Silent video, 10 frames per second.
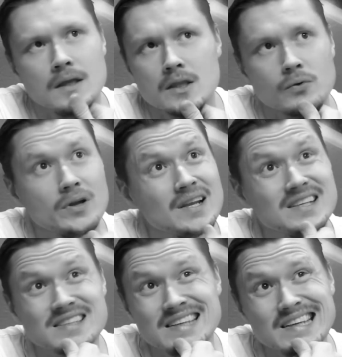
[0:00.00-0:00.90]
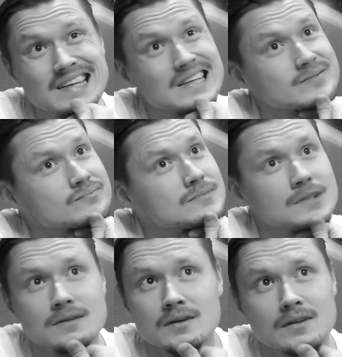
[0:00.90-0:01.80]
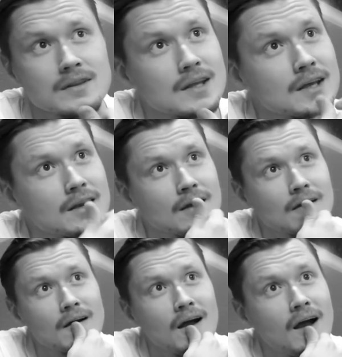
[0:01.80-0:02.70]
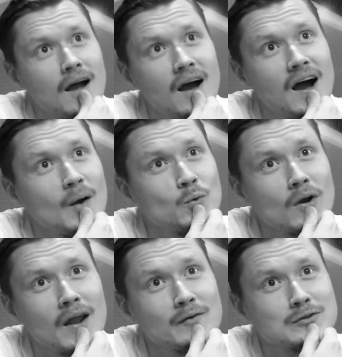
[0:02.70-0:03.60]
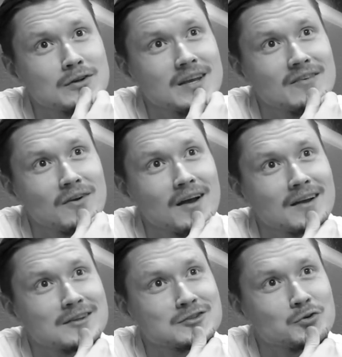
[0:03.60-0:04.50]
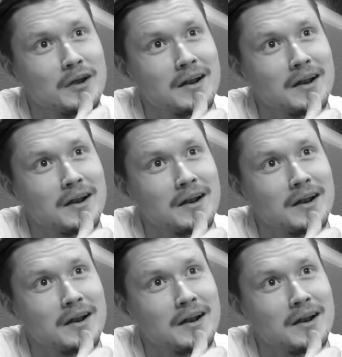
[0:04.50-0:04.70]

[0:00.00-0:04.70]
The release gig, I would love to give like a straight